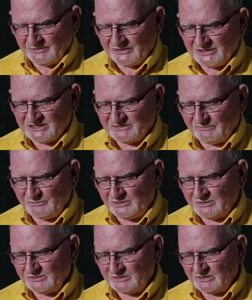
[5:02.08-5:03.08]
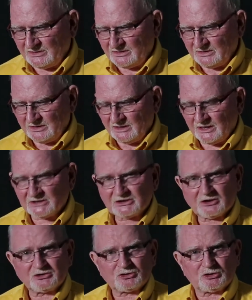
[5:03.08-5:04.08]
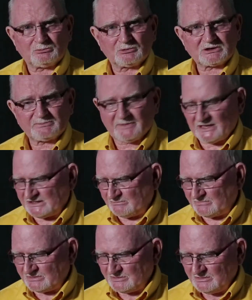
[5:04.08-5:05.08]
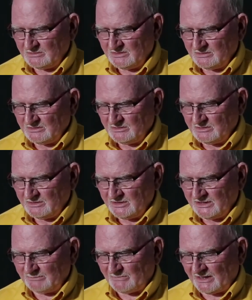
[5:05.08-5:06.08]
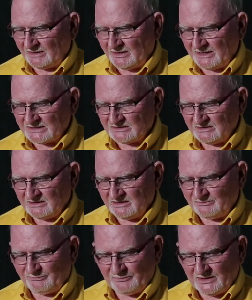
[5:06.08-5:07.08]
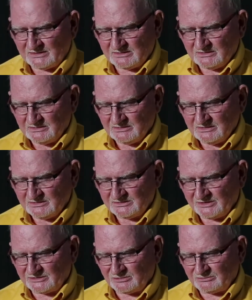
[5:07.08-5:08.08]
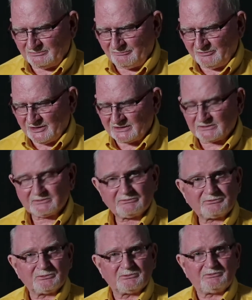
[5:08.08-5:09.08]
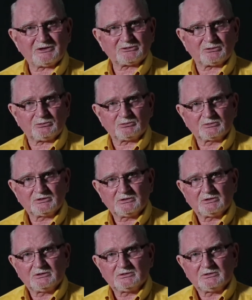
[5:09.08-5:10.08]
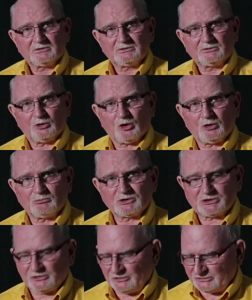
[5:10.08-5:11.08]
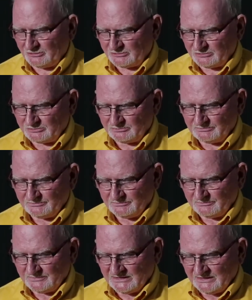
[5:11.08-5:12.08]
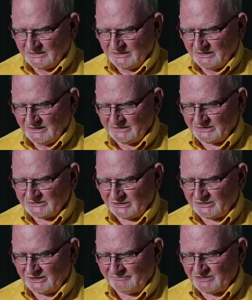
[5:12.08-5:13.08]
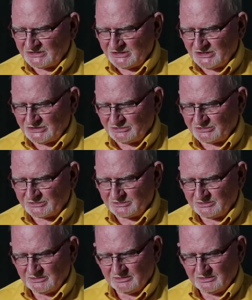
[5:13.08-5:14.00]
very severe, uncontrollable spasms in my legs and feet started to invert from the vertical to almost horizontal, and I started having seizures.